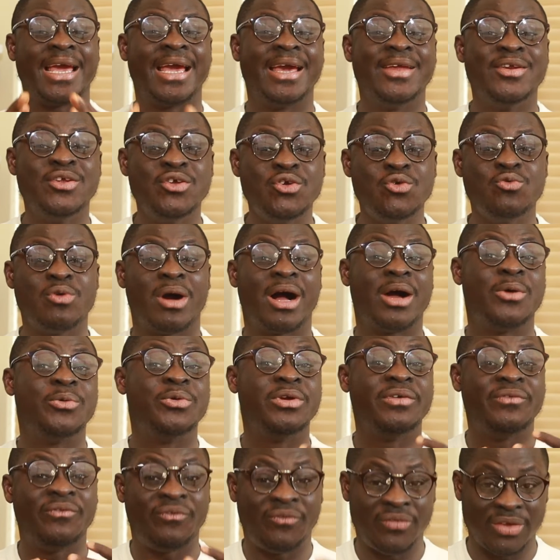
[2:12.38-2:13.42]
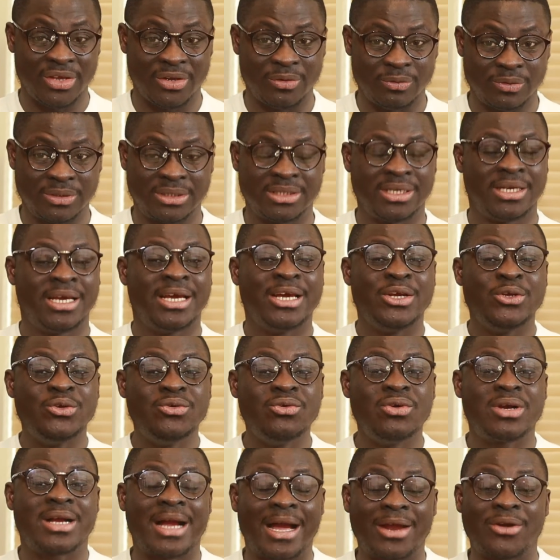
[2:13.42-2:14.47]
and you are refused,
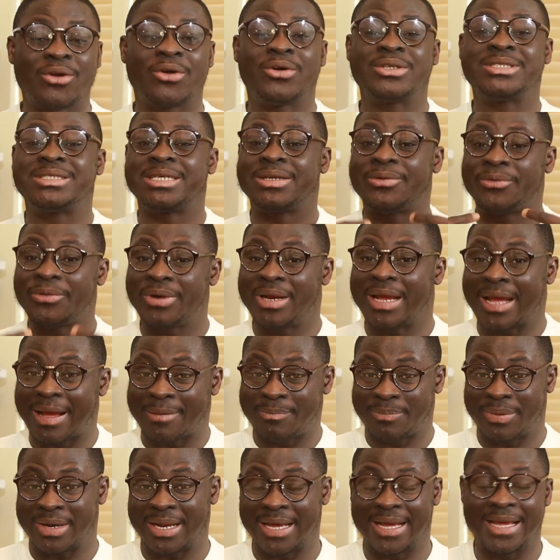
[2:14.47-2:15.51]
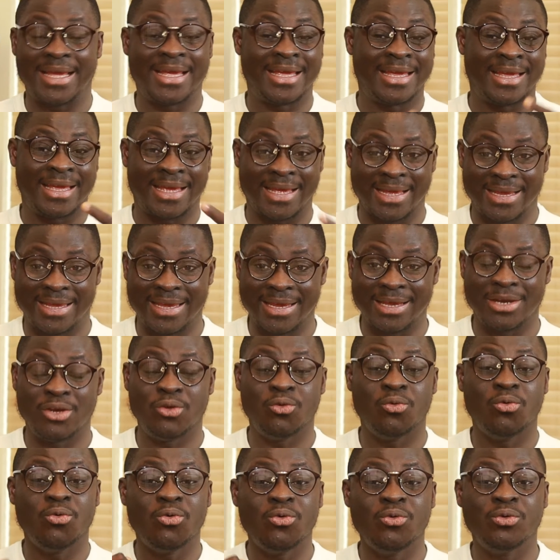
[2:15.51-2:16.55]
you cannot reapply again.
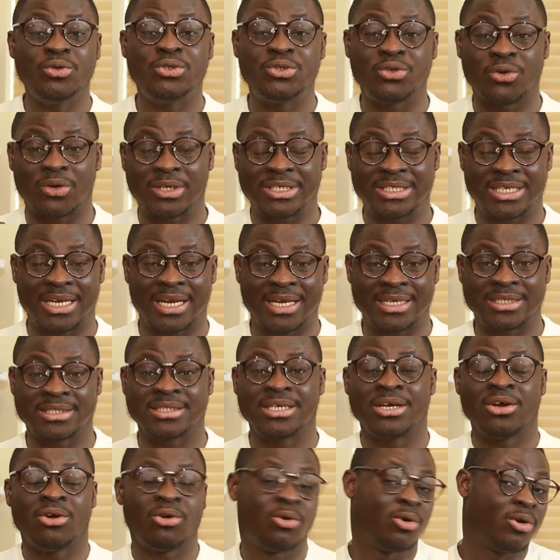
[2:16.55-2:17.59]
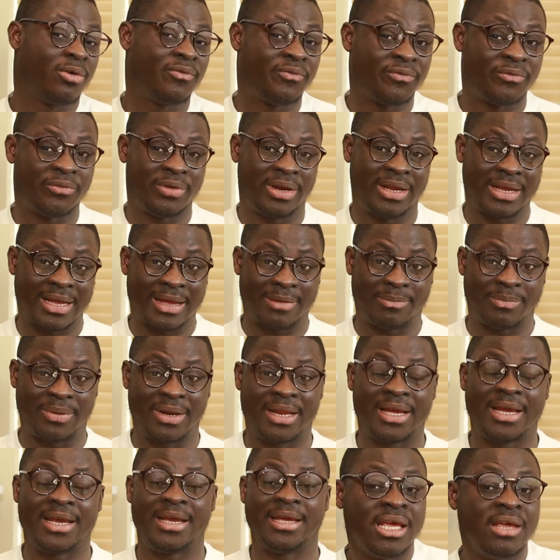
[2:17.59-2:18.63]
You lose your chance of
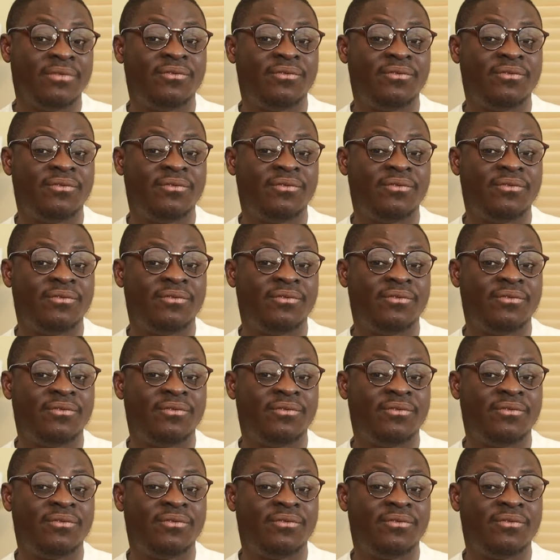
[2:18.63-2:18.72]
reapplying.